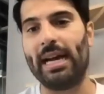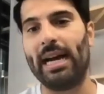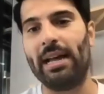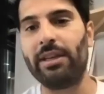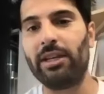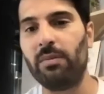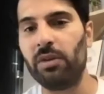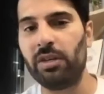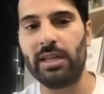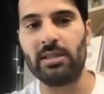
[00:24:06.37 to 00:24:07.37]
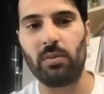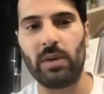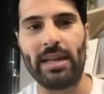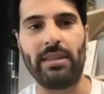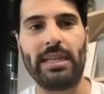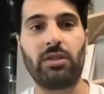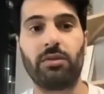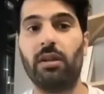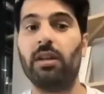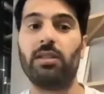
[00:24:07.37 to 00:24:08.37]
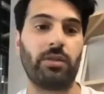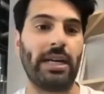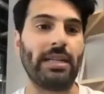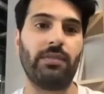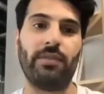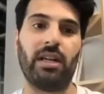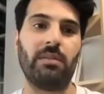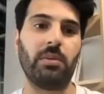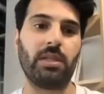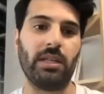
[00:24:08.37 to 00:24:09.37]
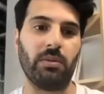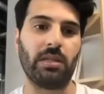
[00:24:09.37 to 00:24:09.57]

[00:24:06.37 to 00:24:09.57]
Are there communities where there's lots of transferable skills?